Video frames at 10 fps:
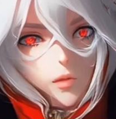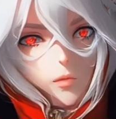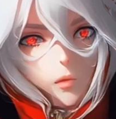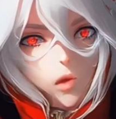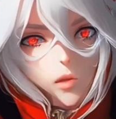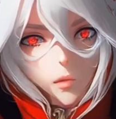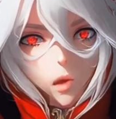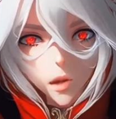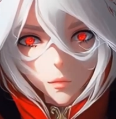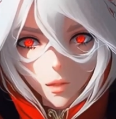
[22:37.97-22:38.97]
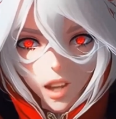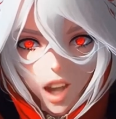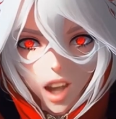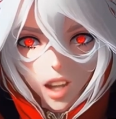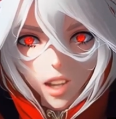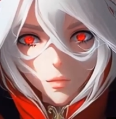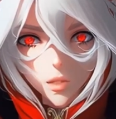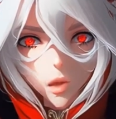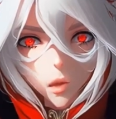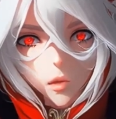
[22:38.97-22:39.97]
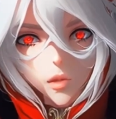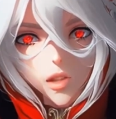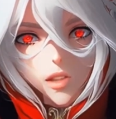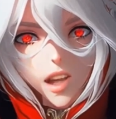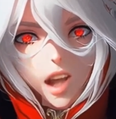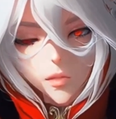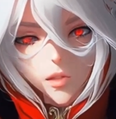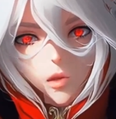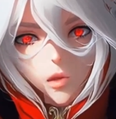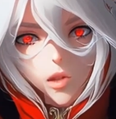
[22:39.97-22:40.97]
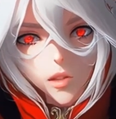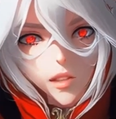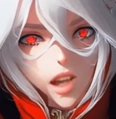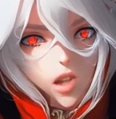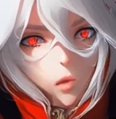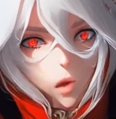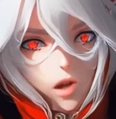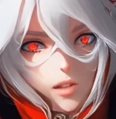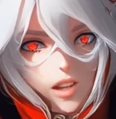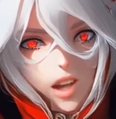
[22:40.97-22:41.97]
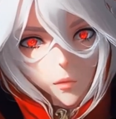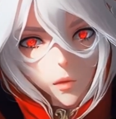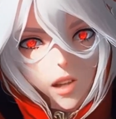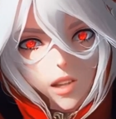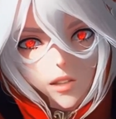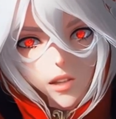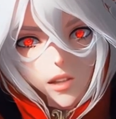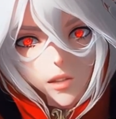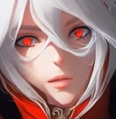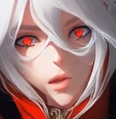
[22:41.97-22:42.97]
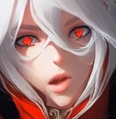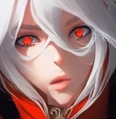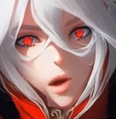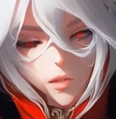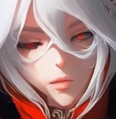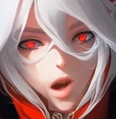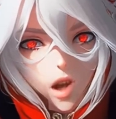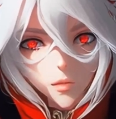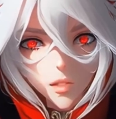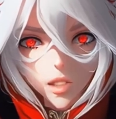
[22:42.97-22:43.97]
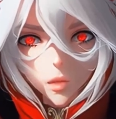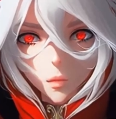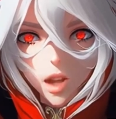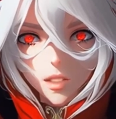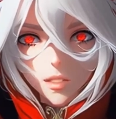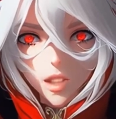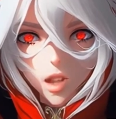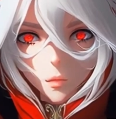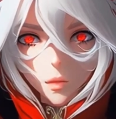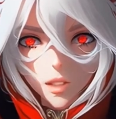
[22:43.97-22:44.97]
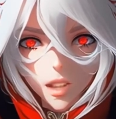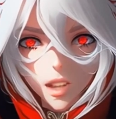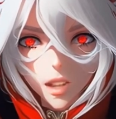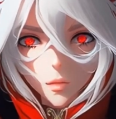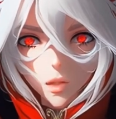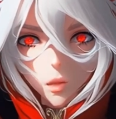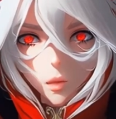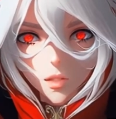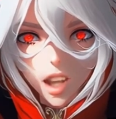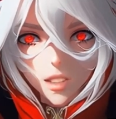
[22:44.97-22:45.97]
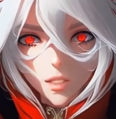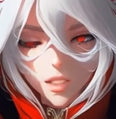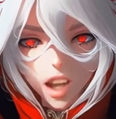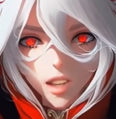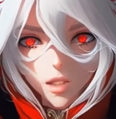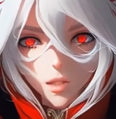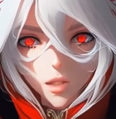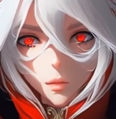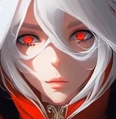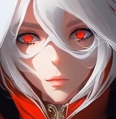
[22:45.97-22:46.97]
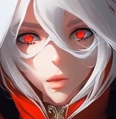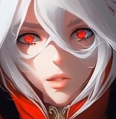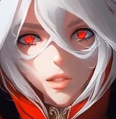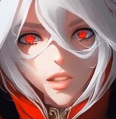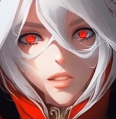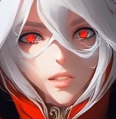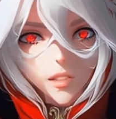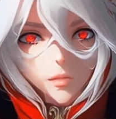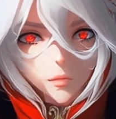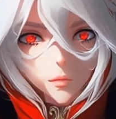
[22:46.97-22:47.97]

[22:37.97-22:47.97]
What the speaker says: Fourth form, Eye of Soul. Evolution stage 1, complete. You have evolved into race, human. You have gained the title, Merciless.